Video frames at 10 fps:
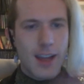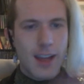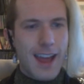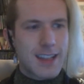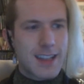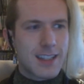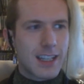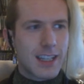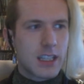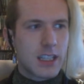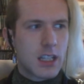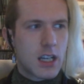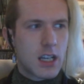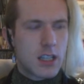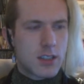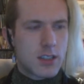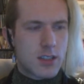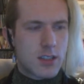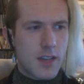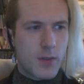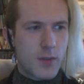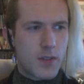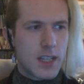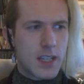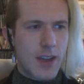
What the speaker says: and the stuff with video